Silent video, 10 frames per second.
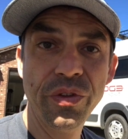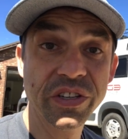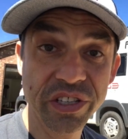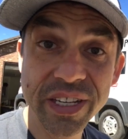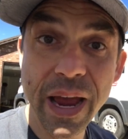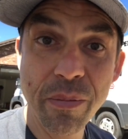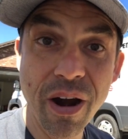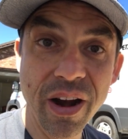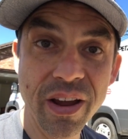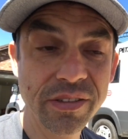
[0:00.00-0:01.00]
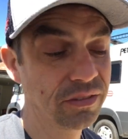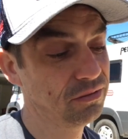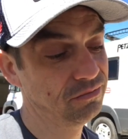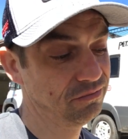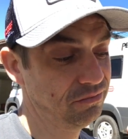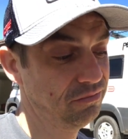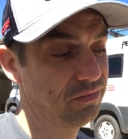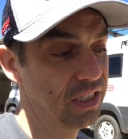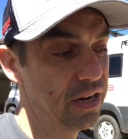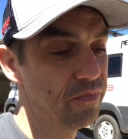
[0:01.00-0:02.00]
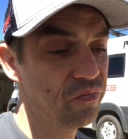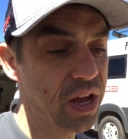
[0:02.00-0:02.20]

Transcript: there's a skate park. You know,